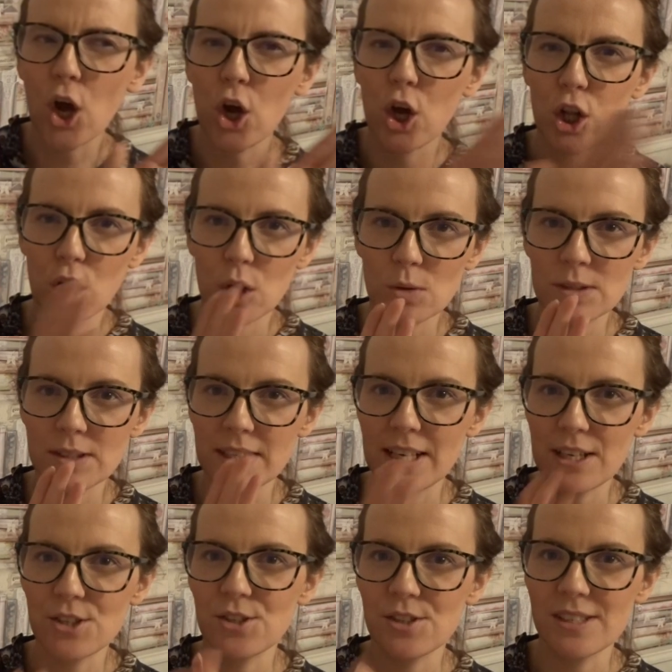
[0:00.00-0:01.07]

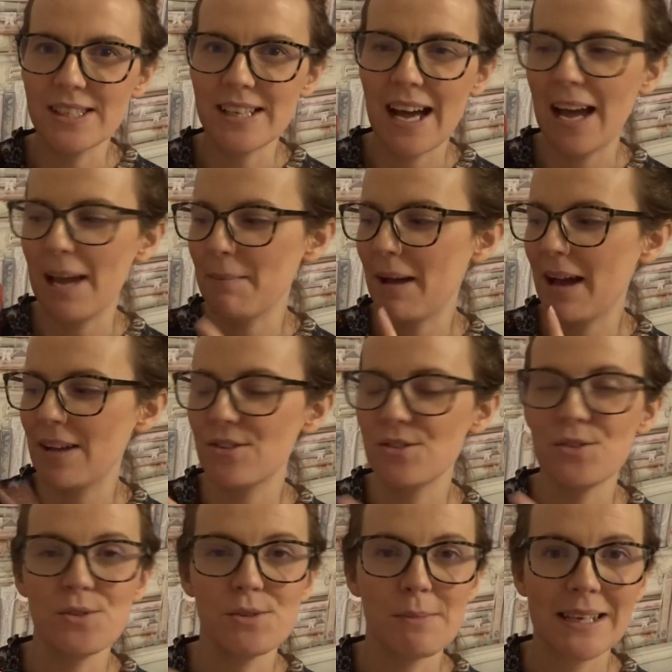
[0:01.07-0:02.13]
closer to the time
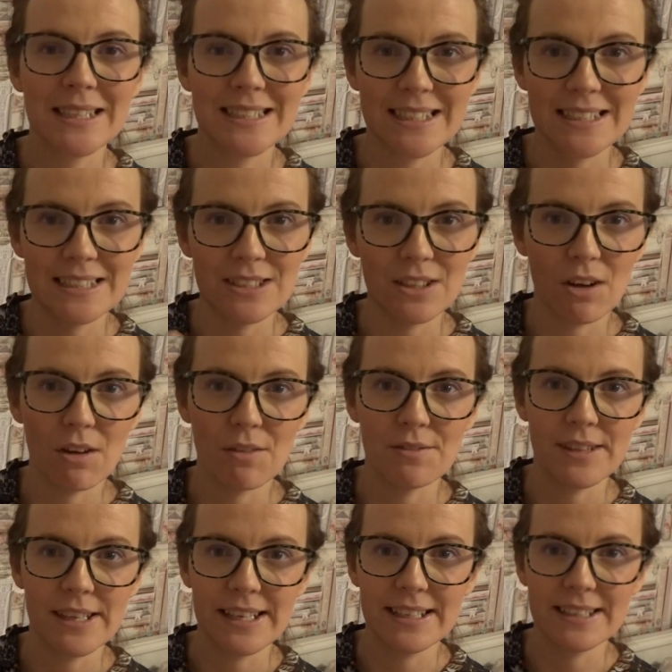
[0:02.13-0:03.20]
and use my sins on
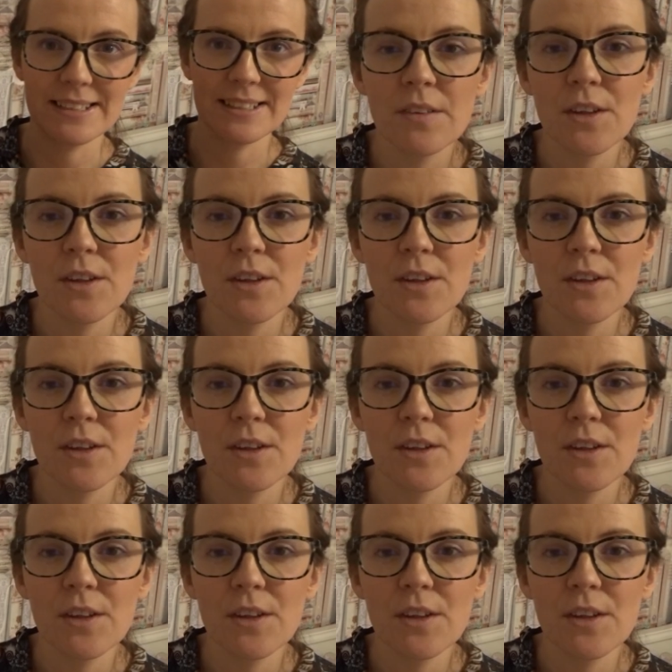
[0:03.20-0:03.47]
these.